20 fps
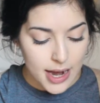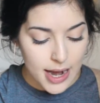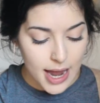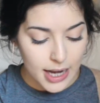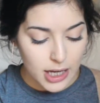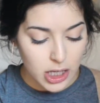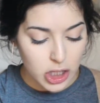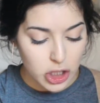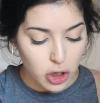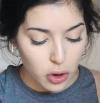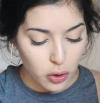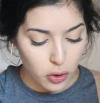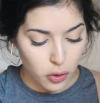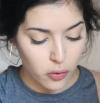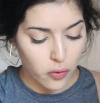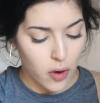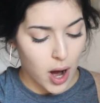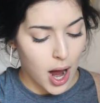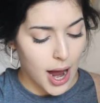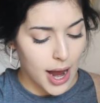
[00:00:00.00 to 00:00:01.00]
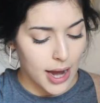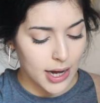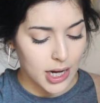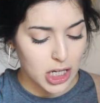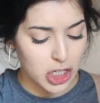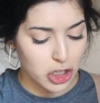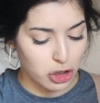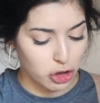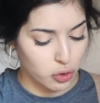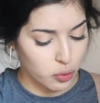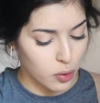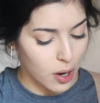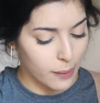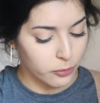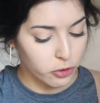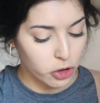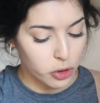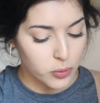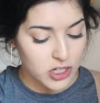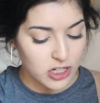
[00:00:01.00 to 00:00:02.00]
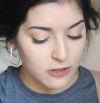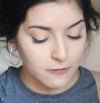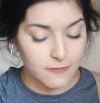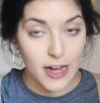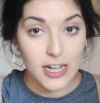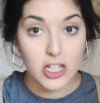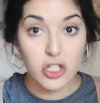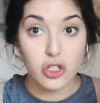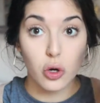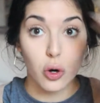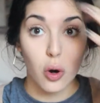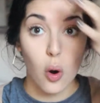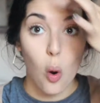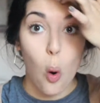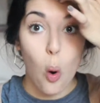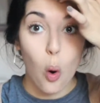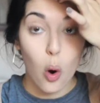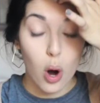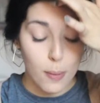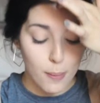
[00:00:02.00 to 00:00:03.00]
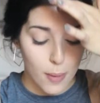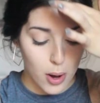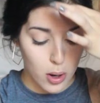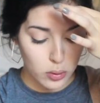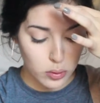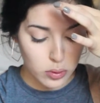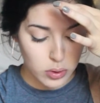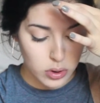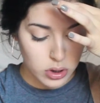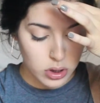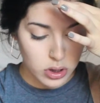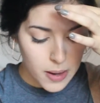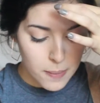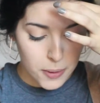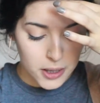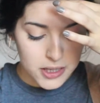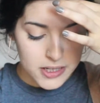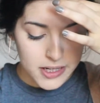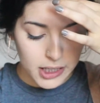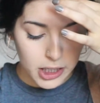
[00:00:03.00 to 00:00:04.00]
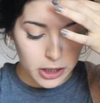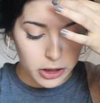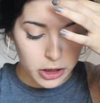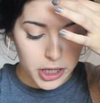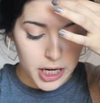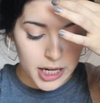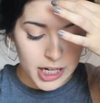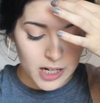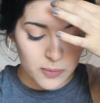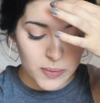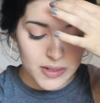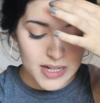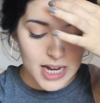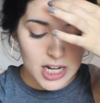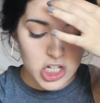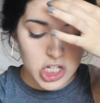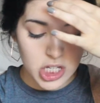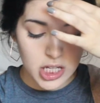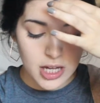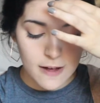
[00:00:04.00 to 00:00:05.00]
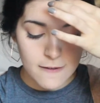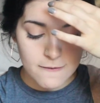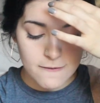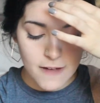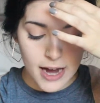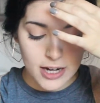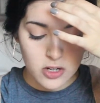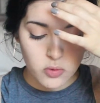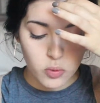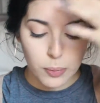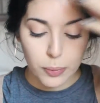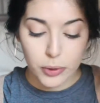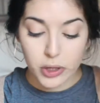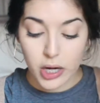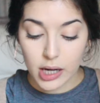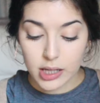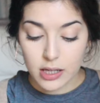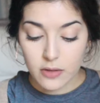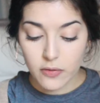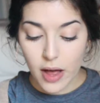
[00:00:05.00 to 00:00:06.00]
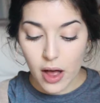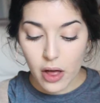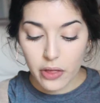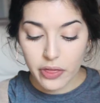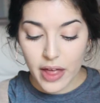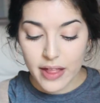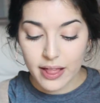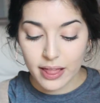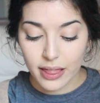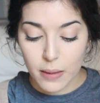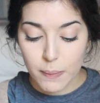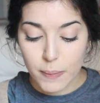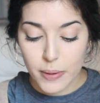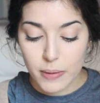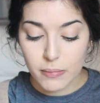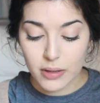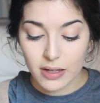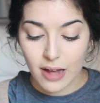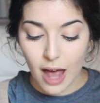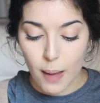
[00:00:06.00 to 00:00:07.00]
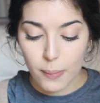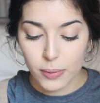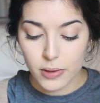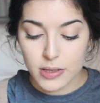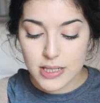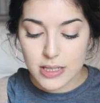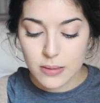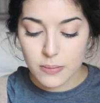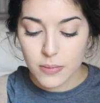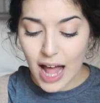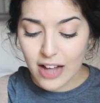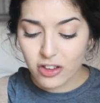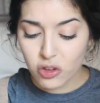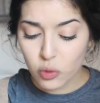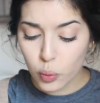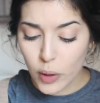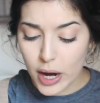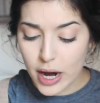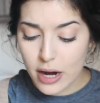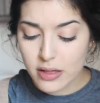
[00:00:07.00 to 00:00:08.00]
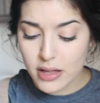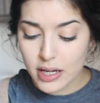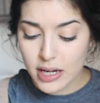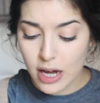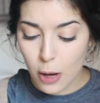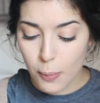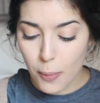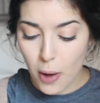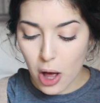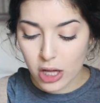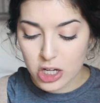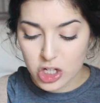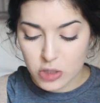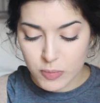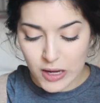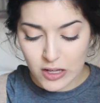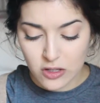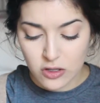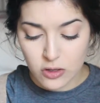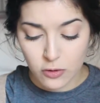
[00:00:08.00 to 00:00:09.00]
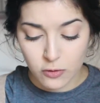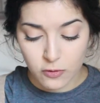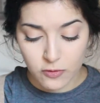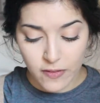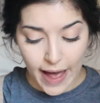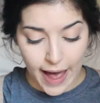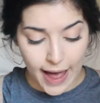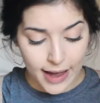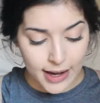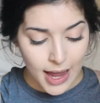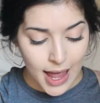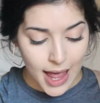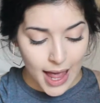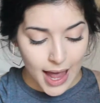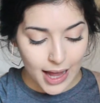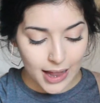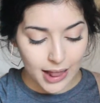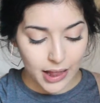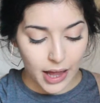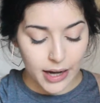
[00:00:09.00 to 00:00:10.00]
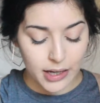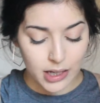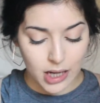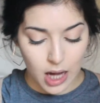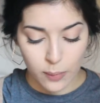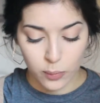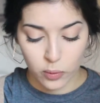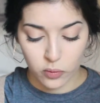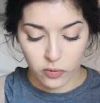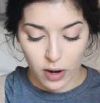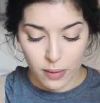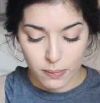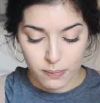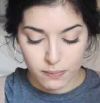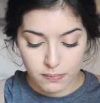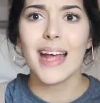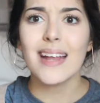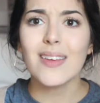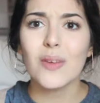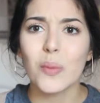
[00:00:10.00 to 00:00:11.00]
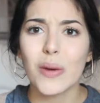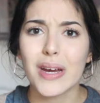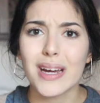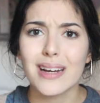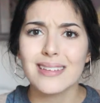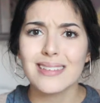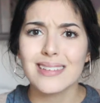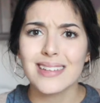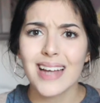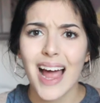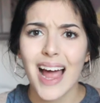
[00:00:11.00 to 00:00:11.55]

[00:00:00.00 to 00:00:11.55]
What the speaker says: an endocrine disruptor which affects your hormones. In particular, it could potentially affect reproductive health and lipid metabolism. That's where the nail polish makes you fat headline comes from. That's weird.